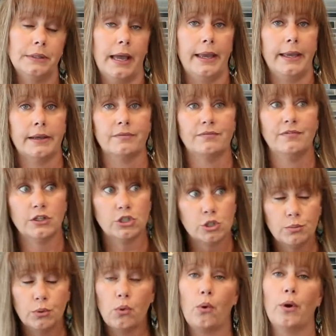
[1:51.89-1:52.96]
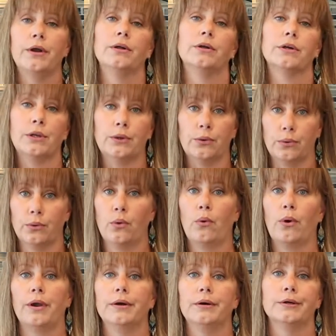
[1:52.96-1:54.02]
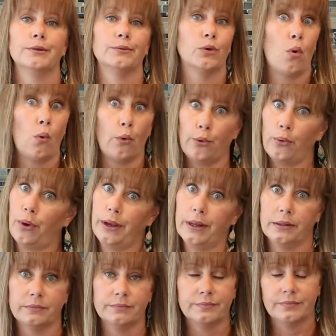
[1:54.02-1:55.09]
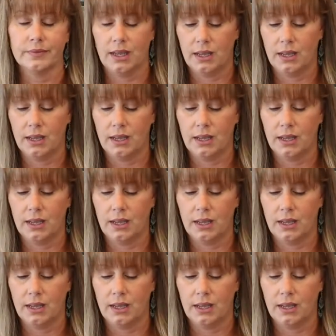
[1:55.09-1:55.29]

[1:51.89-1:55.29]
like vegetable oil, canola oil, corn oil,